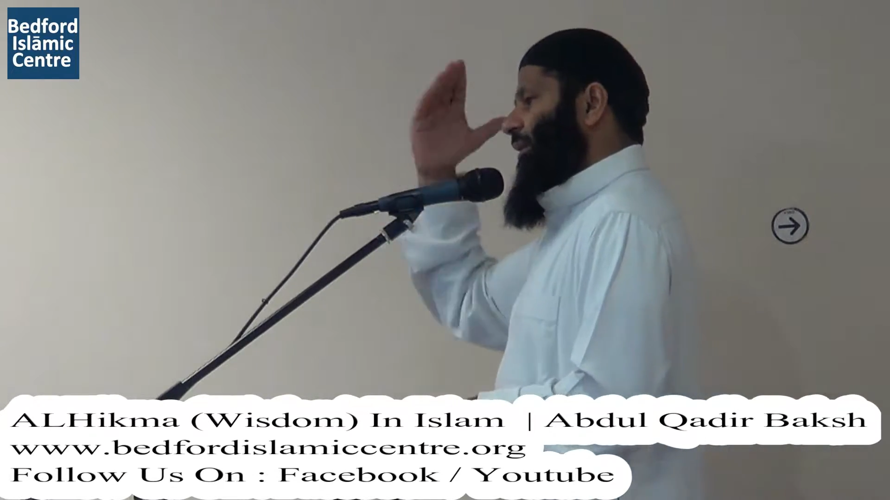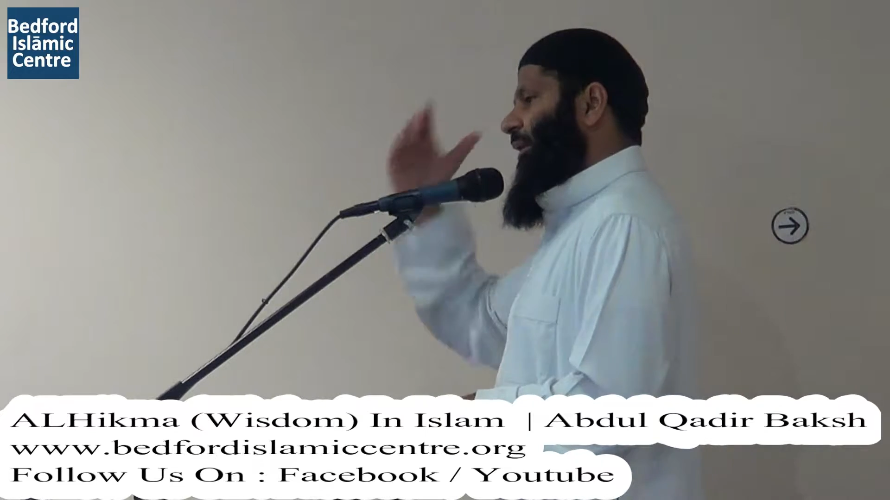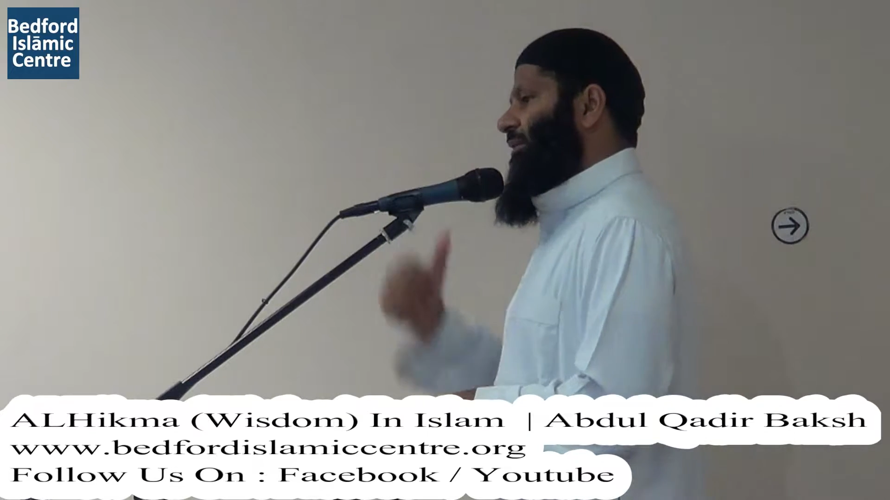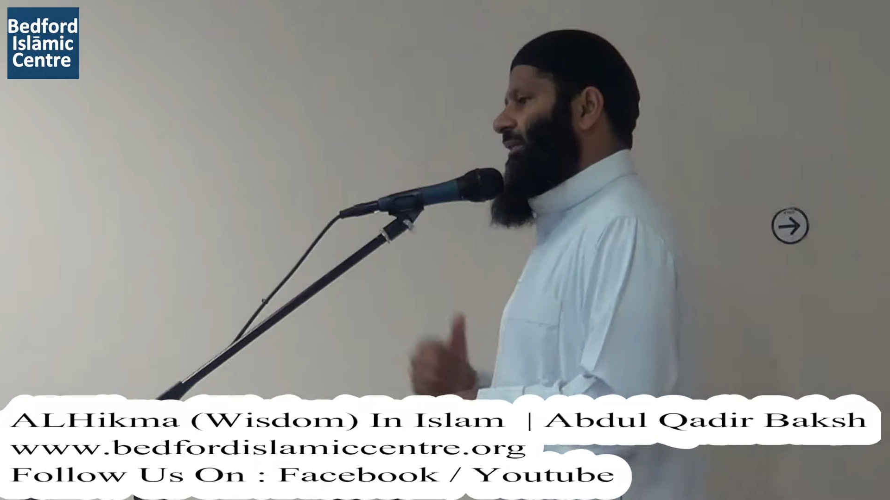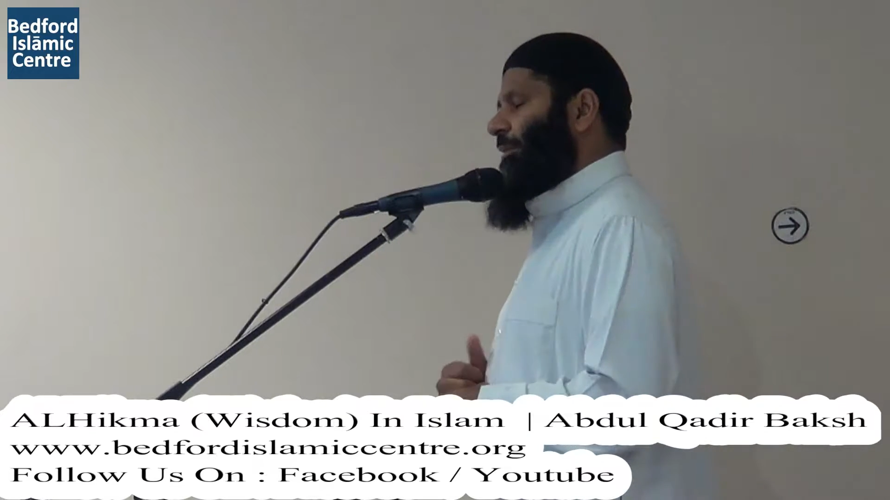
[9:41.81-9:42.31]

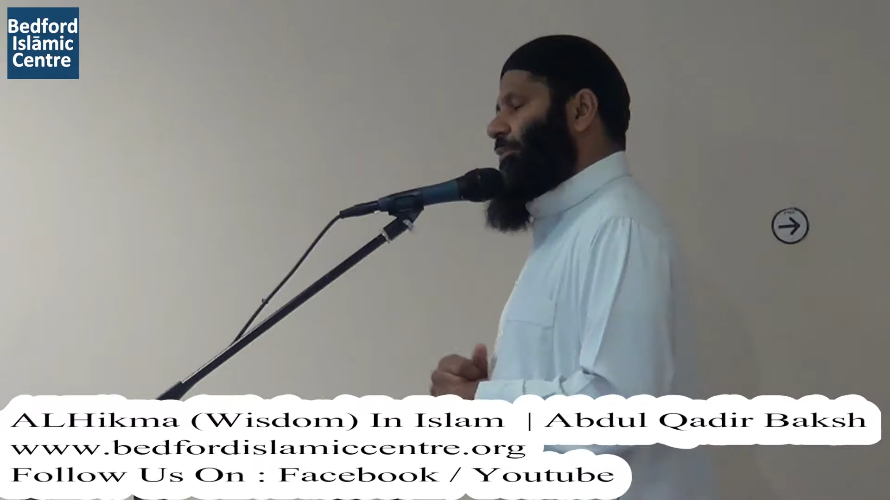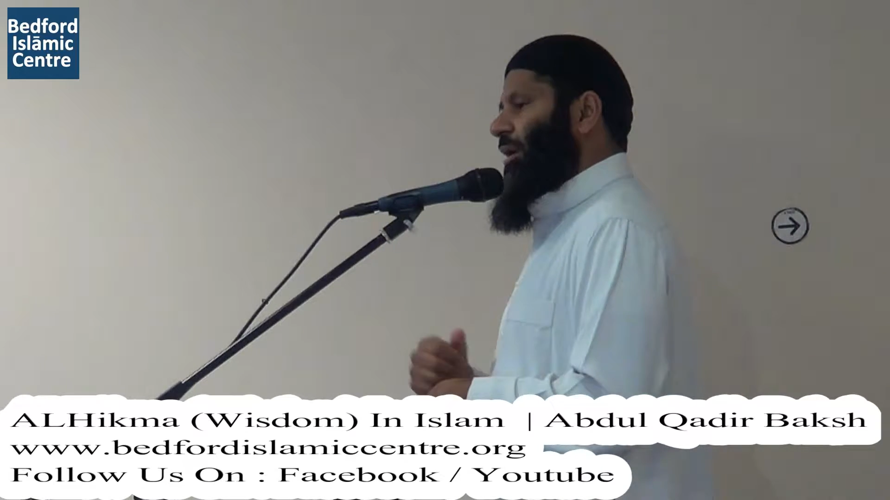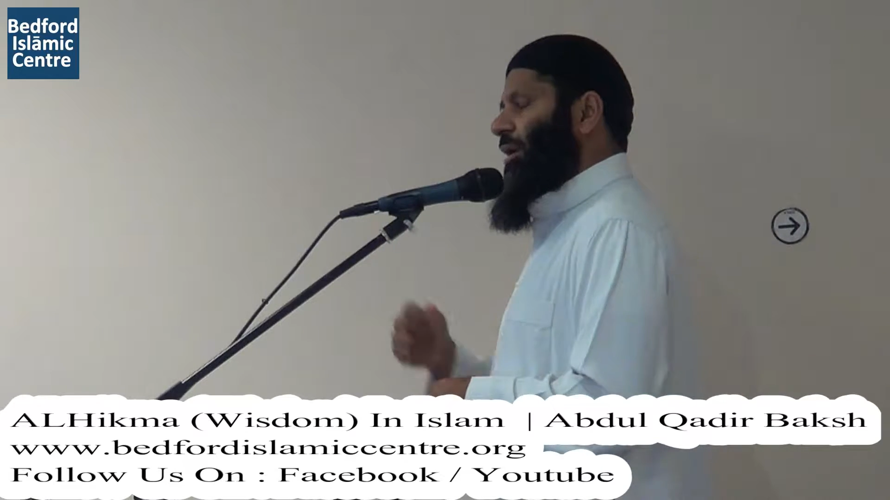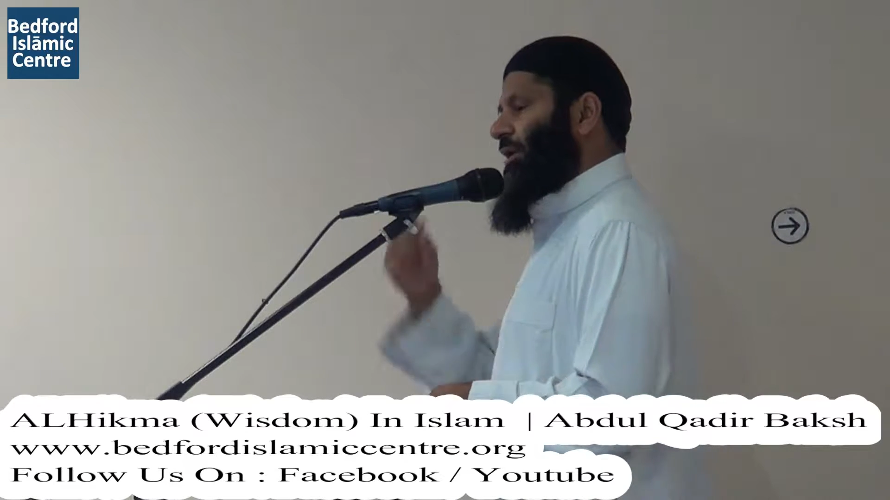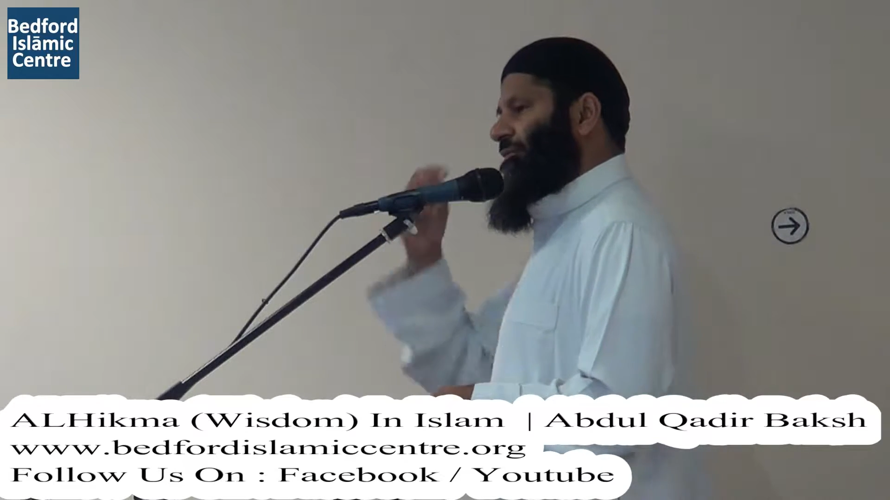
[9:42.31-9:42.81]
in Sahih
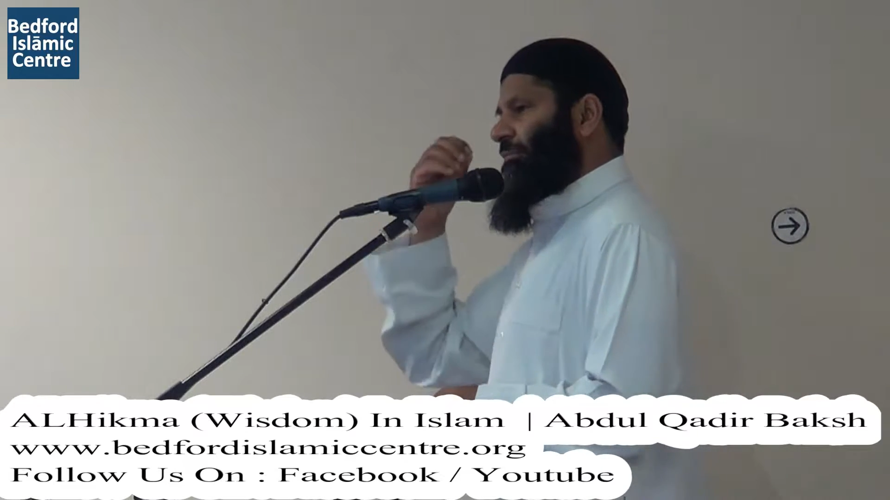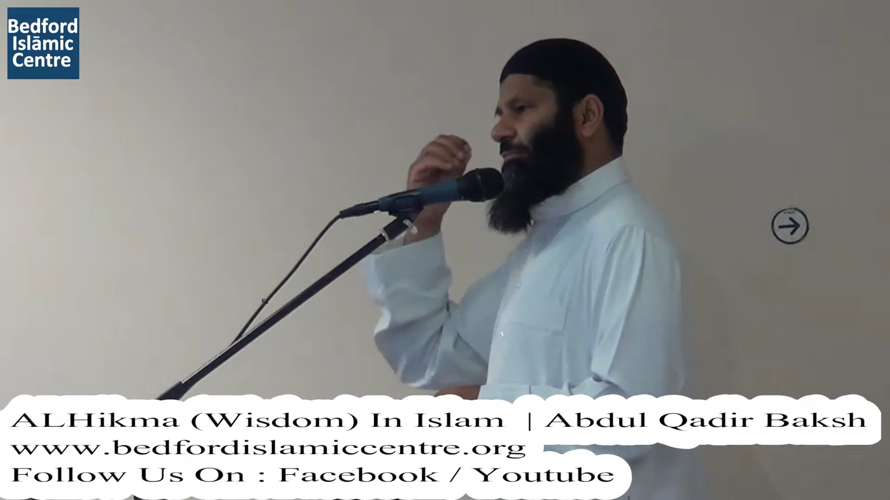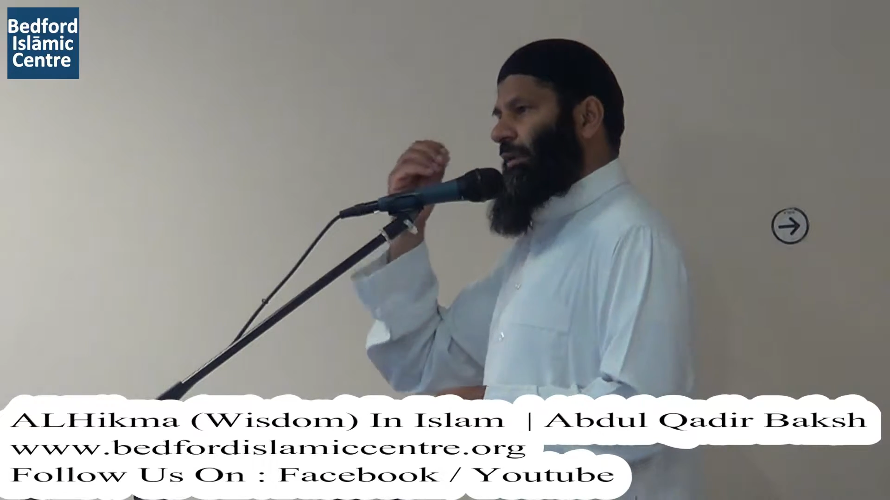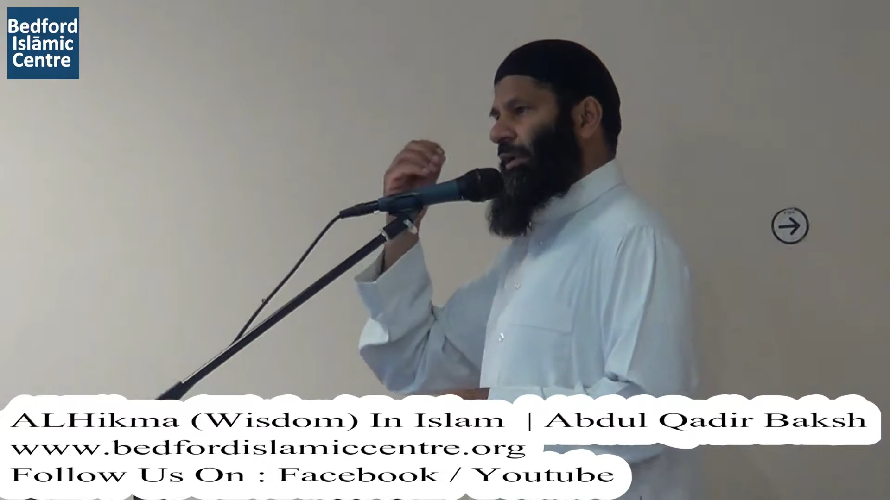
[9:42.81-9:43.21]
Bukhari from